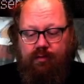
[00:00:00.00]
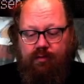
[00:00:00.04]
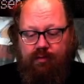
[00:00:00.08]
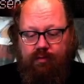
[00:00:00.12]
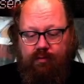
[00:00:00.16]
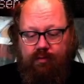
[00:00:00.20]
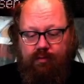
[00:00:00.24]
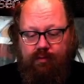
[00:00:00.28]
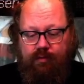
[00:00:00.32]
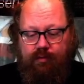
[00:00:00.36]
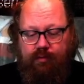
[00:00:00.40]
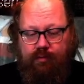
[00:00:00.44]

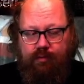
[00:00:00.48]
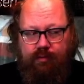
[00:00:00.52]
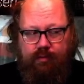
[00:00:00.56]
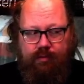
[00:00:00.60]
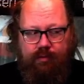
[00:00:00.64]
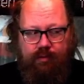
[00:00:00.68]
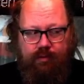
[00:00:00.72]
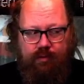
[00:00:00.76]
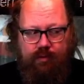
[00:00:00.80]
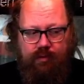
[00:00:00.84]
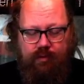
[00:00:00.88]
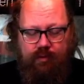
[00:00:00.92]
G2
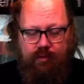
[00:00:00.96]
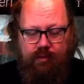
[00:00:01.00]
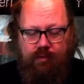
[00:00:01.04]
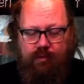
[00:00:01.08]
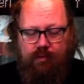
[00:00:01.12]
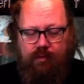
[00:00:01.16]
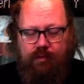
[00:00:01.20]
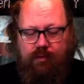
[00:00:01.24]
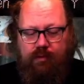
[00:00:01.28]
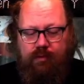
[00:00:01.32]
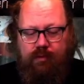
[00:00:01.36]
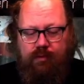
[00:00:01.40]

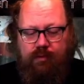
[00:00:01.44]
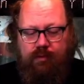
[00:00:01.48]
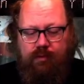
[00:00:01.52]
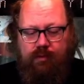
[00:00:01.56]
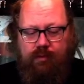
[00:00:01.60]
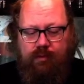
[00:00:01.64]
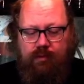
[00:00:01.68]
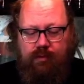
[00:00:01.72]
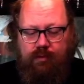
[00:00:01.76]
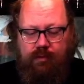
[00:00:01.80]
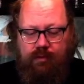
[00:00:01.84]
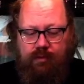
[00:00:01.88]
laptops
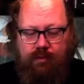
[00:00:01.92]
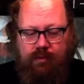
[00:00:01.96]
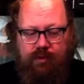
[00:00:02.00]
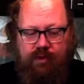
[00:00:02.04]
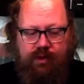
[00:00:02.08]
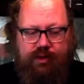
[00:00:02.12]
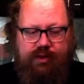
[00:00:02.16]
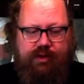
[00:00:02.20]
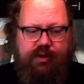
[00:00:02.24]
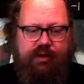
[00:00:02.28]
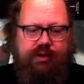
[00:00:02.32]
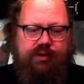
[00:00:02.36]

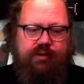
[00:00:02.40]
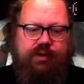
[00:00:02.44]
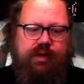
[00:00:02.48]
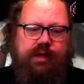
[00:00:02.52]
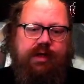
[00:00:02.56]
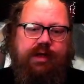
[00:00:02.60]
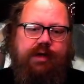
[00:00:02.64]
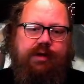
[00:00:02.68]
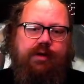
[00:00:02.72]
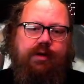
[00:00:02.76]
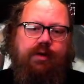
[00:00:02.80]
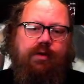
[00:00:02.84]
that they got
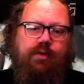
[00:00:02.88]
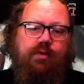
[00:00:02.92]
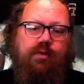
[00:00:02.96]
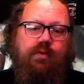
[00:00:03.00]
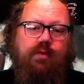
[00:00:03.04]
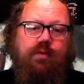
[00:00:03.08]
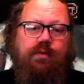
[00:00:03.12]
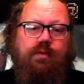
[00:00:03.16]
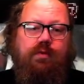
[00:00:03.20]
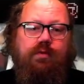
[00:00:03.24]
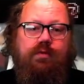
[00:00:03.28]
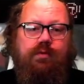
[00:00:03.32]
in from
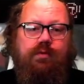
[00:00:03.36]
a